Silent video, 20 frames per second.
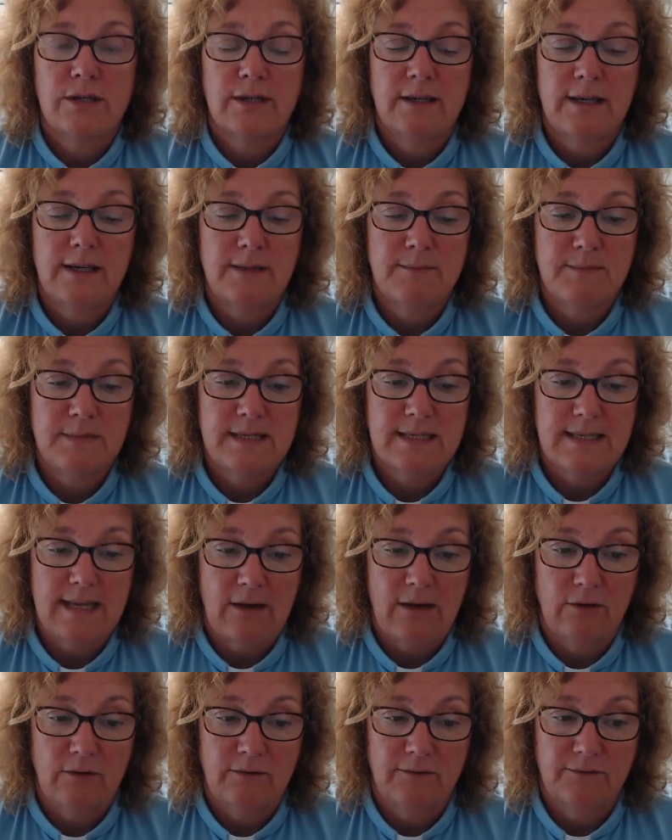
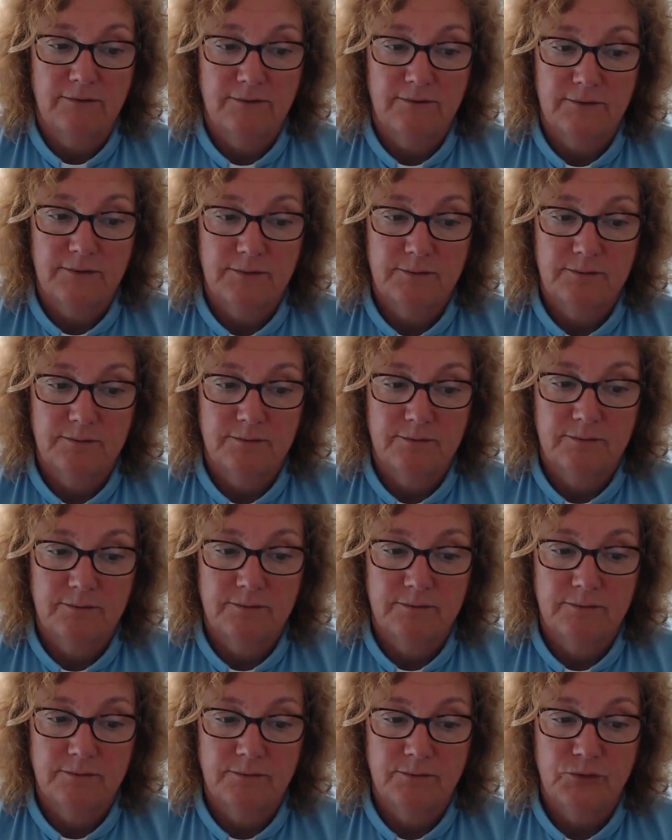himself.
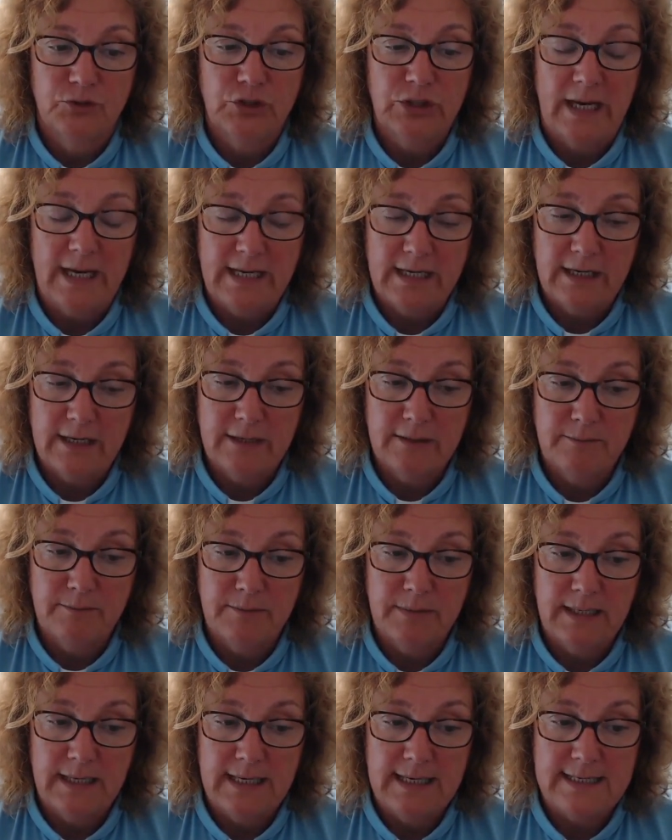Jacob,
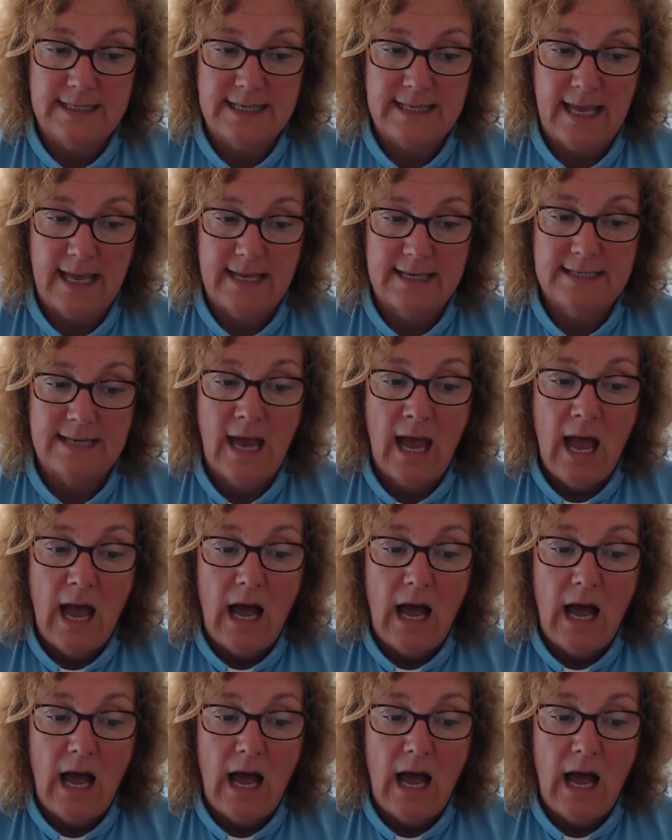he said,